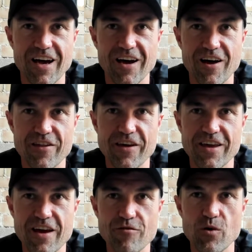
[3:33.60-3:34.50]
I think
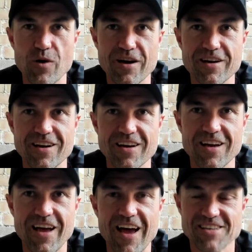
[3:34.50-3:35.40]
everyone
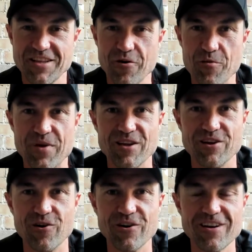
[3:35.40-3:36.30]
has their
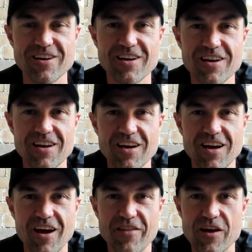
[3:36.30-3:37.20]
opinion on it.
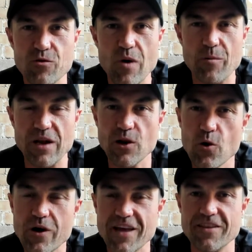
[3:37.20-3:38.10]
I think when we
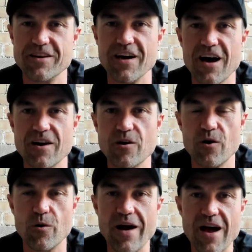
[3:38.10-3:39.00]
look at the data
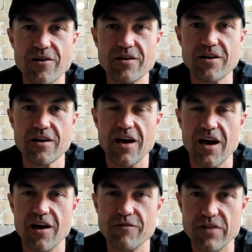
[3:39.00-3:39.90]
around
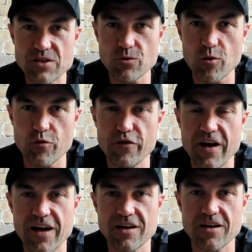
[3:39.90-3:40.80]
visceral
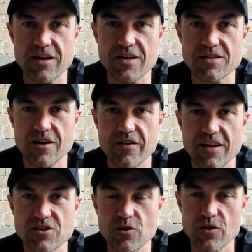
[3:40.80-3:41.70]
fat, so
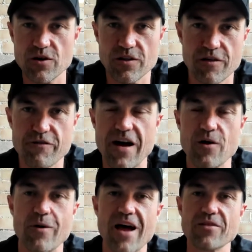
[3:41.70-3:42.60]
that's the fat
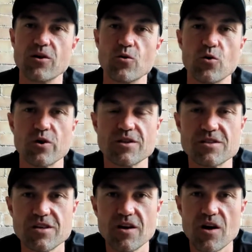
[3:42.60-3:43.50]
around the
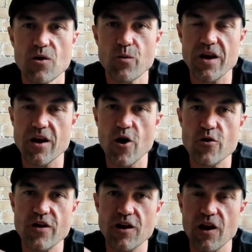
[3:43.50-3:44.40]
organs, we know
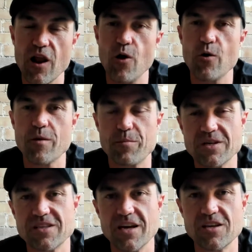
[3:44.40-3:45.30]
that a lower
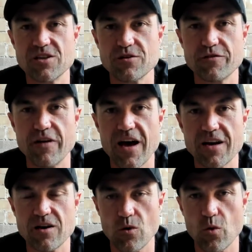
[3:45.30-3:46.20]
percentage of fat,
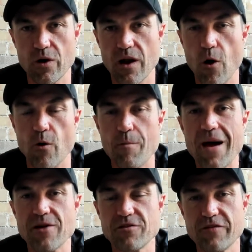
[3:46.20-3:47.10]
or a lower
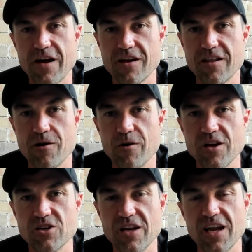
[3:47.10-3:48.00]
amount of fat in that
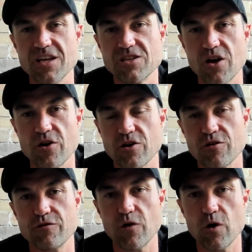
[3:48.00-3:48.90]
region, is going to
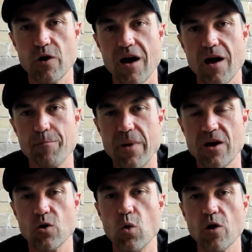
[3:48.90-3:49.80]
confer a better
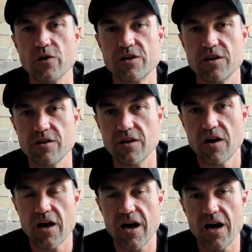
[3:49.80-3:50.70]
quality
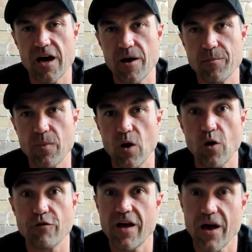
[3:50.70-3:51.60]

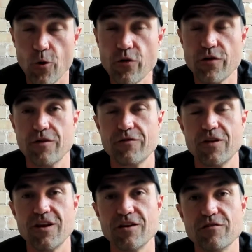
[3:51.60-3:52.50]
of health for
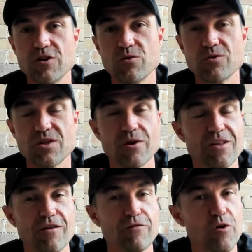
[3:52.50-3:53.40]
the individual. So I
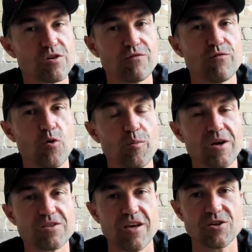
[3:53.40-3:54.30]
think first and
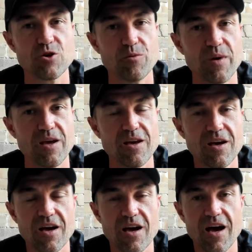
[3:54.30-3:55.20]
foremost, that should be
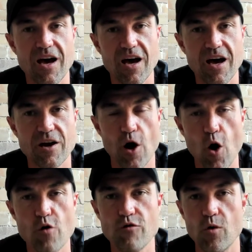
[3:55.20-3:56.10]
an
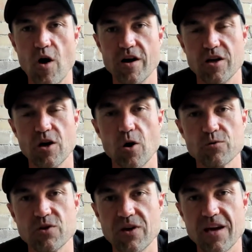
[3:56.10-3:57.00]
overriding goal,
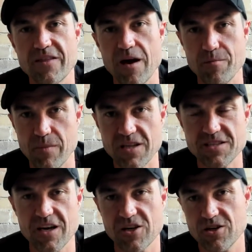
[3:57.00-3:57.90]
to get that
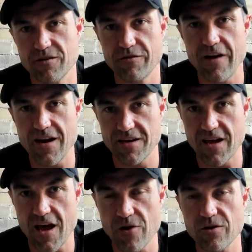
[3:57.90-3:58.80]
midsection fat
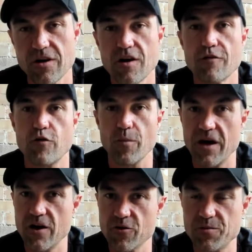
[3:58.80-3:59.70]
down from a health